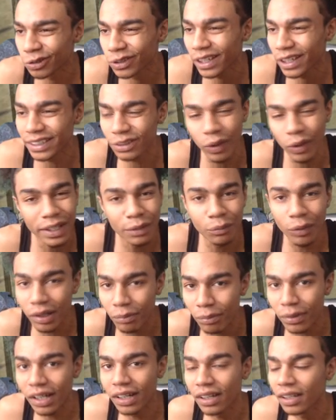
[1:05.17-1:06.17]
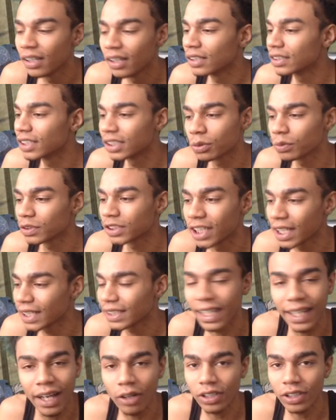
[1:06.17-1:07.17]
K twenty-one, bro, just take
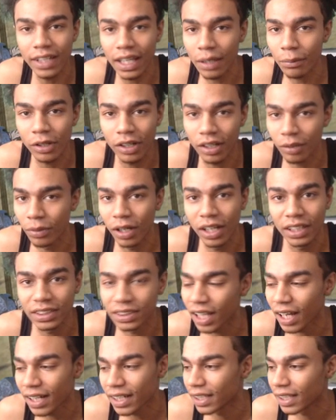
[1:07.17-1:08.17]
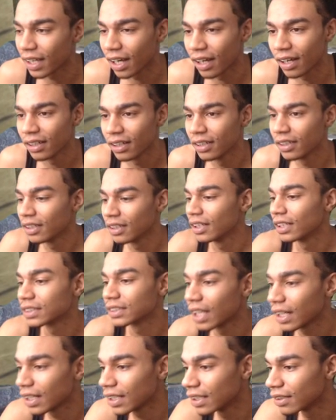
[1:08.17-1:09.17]
take out the neighborhood, bro. It's not it, y'all. It's
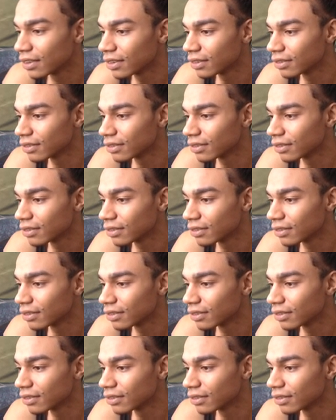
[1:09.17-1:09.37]
not it.